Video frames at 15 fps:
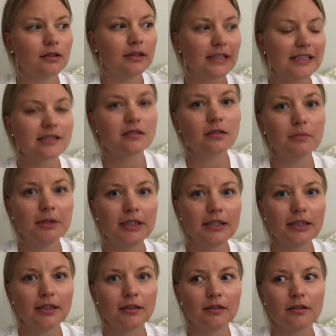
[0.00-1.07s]
next to
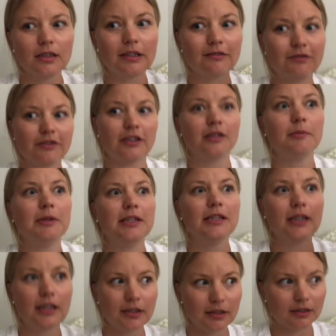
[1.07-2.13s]
me and in front of me
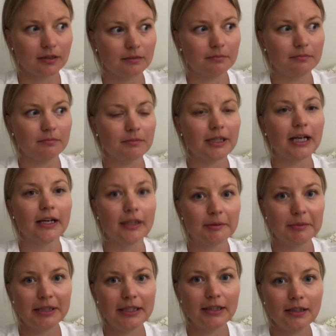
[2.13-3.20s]
and
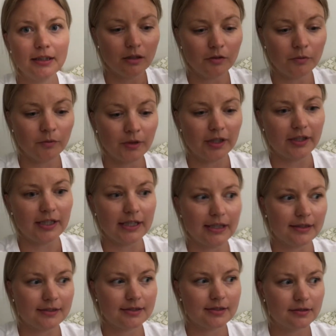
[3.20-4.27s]
behind me.
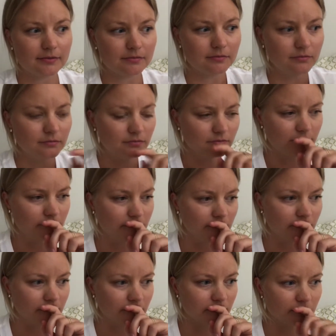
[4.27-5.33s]
Whereas
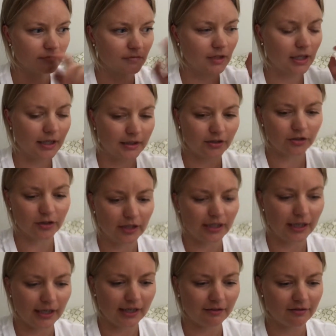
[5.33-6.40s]
I don't
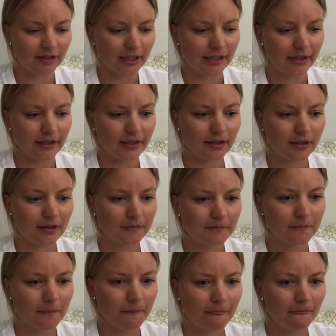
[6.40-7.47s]
have like
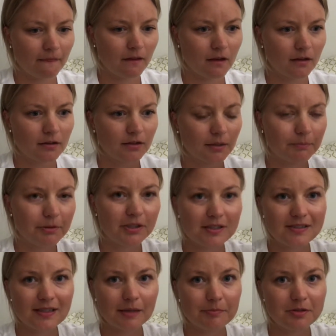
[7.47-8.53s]
the
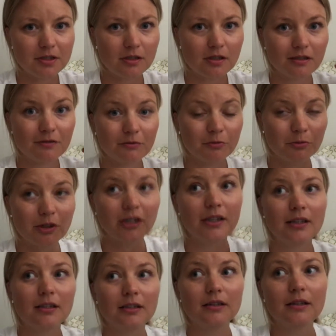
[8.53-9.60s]
perception of
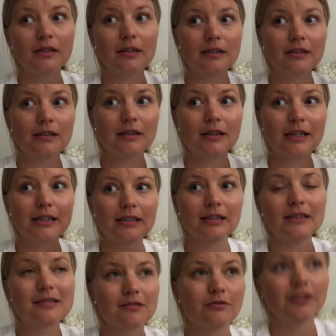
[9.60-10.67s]
what like
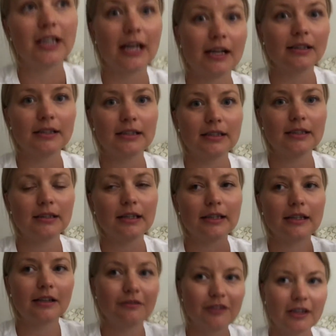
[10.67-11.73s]
it's a reality
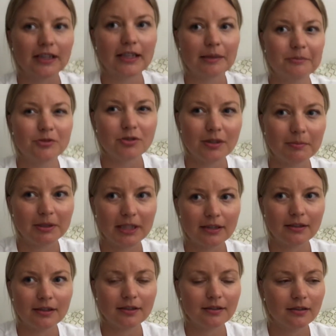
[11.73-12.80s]
like i feel like i'm dreaming
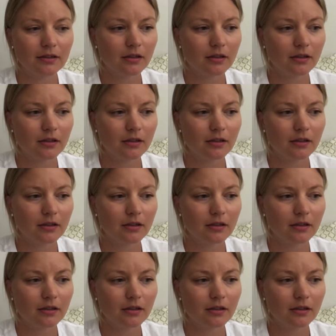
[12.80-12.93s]
it